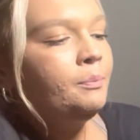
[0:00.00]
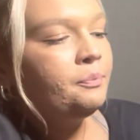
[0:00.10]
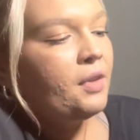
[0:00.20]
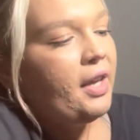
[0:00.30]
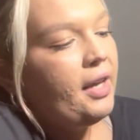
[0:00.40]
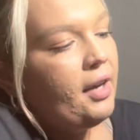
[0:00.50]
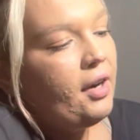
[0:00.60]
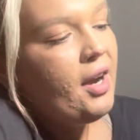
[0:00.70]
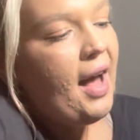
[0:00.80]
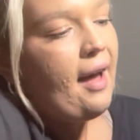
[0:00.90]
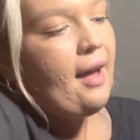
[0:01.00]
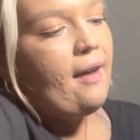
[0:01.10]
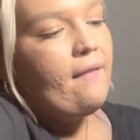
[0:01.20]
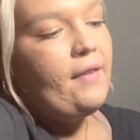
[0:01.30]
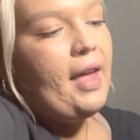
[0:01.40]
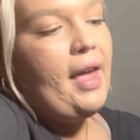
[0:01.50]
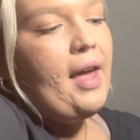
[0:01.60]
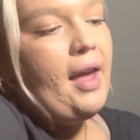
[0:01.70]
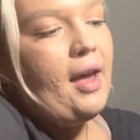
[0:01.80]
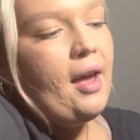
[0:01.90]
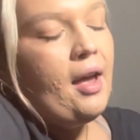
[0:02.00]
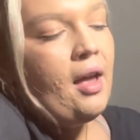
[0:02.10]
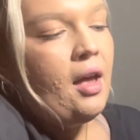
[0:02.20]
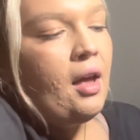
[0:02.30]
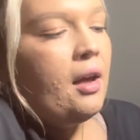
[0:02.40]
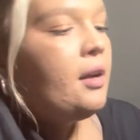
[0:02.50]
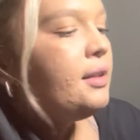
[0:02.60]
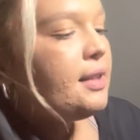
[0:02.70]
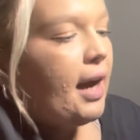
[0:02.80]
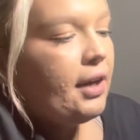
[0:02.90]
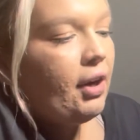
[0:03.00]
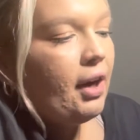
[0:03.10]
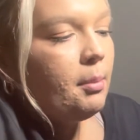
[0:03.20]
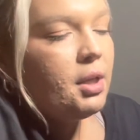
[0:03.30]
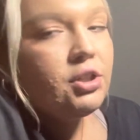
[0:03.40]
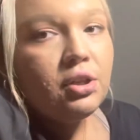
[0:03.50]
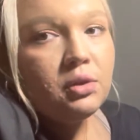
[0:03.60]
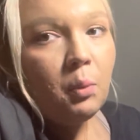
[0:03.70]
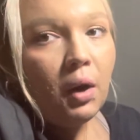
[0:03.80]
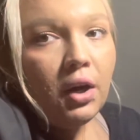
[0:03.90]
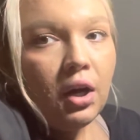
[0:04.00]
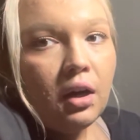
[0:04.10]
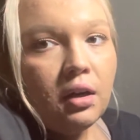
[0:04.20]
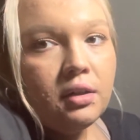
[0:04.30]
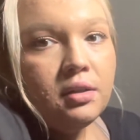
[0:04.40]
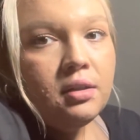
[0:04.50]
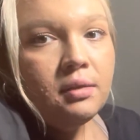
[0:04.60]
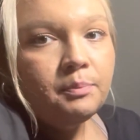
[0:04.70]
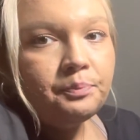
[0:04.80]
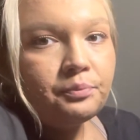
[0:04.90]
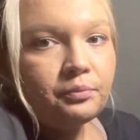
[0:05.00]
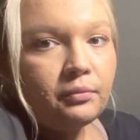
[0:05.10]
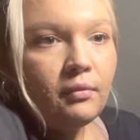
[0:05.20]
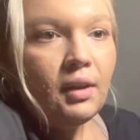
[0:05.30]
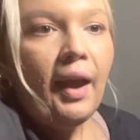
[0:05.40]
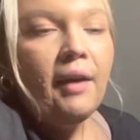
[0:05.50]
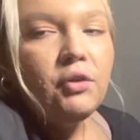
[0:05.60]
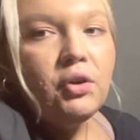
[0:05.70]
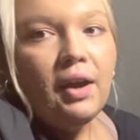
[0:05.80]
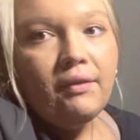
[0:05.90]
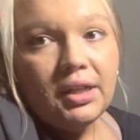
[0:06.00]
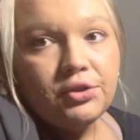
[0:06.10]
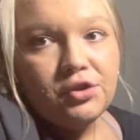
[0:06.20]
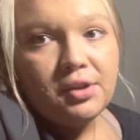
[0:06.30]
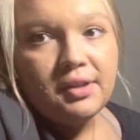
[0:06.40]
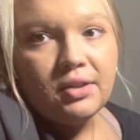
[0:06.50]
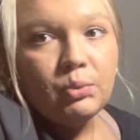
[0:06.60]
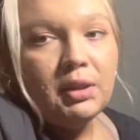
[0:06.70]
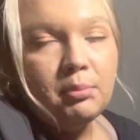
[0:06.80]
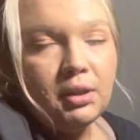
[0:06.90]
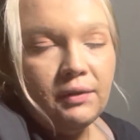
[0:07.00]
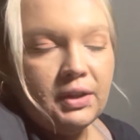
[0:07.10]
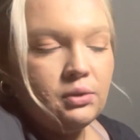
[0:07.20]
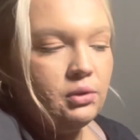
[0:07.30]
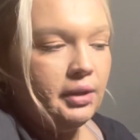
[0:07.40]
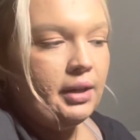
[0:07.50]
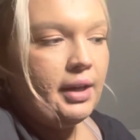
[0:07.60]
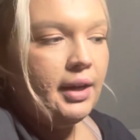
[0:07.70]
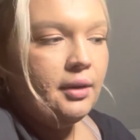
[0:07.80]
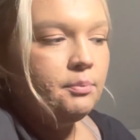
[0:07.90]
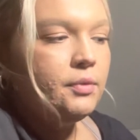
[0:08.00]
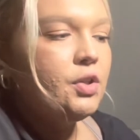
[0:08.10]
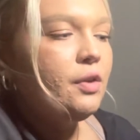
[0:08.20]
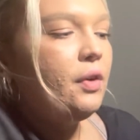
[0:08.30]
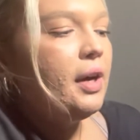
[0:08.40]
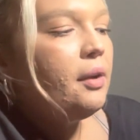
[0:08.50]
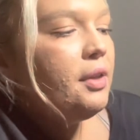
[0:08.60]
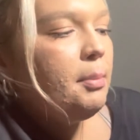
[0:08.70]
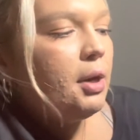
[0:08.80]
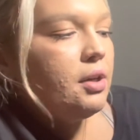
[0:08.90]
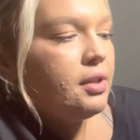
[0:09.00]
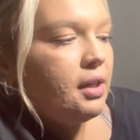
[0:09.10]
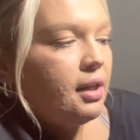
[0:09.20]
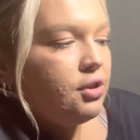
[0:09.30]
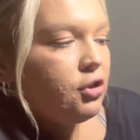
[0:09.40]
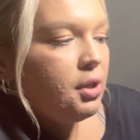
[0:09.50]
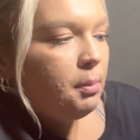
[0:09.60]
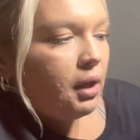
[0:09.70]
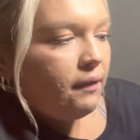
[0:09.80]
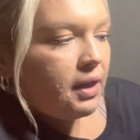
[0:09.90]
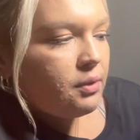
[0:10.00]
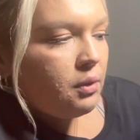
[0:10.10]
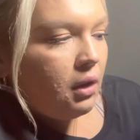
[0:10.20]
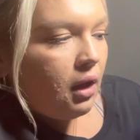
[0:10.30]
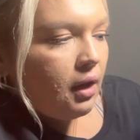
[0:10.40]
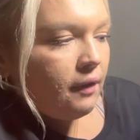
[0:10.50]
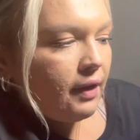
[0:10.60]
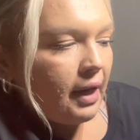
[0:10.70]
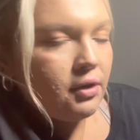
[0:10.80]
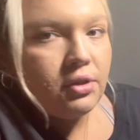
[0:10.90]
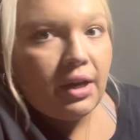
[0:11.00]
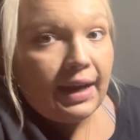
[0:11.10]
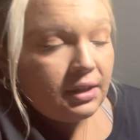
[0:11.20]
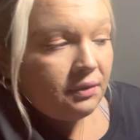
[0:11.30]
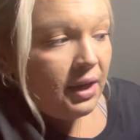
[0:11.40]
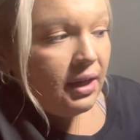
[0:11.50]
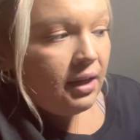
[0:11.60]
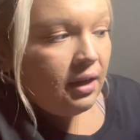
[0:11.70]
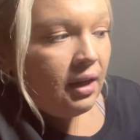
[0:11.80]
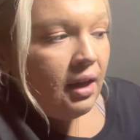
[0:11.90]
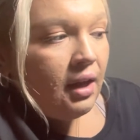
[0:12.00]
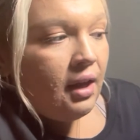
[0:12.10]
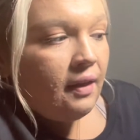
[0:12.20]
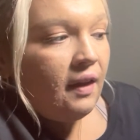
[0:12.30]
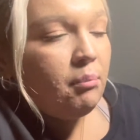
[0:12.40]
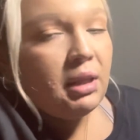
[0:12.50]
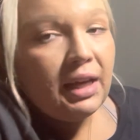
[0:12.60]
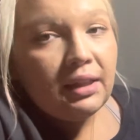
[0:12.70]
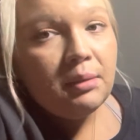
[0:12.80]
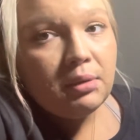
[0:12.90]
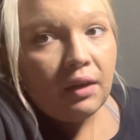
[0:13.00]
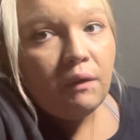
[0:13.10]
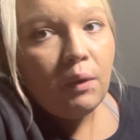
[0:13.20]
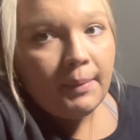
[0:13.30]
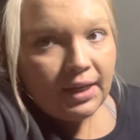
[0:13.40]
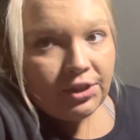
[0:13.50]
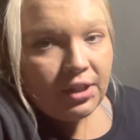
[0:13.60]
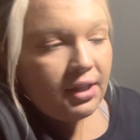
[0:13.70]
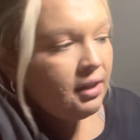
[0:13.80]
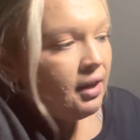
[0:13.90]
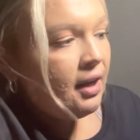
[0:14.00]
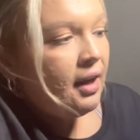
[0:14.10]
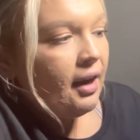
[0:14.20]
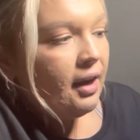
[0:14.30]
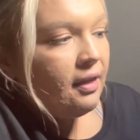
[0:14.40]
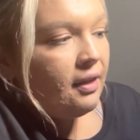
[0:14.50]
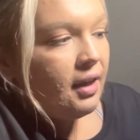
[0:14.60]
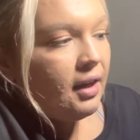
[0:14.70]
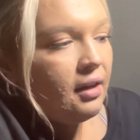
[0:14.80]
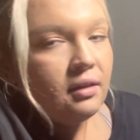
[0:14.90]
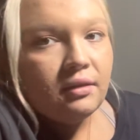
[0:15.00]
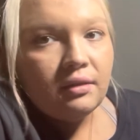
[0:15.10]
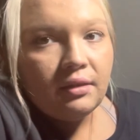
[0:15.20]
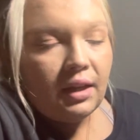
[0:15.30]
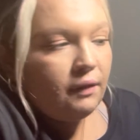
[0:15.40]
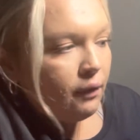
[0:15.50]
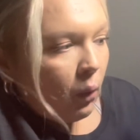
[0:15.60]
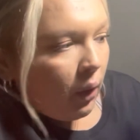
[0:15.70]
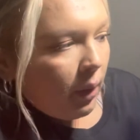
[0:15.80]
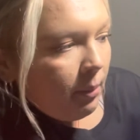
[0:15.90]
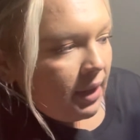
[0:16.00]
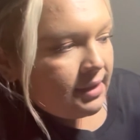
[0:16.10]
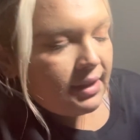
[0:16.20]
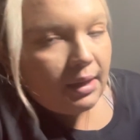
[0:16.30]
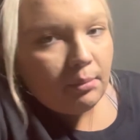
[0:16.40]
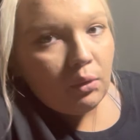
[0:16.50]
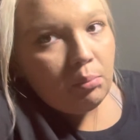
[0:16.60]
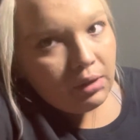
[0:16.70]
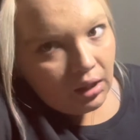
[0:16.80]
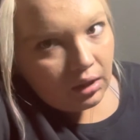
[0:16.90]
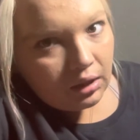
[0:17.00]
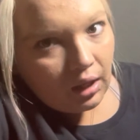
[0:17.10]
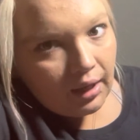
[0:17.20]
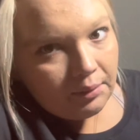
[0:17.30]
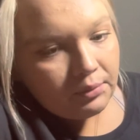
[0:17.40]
Here I have a diagram that shows what occurs after you have an injury. This is what the blood vessels look like. So for a healthy person, injury blood vessel clotting factors are activated. They have platelet plug formation, and then they form a stable plug clot.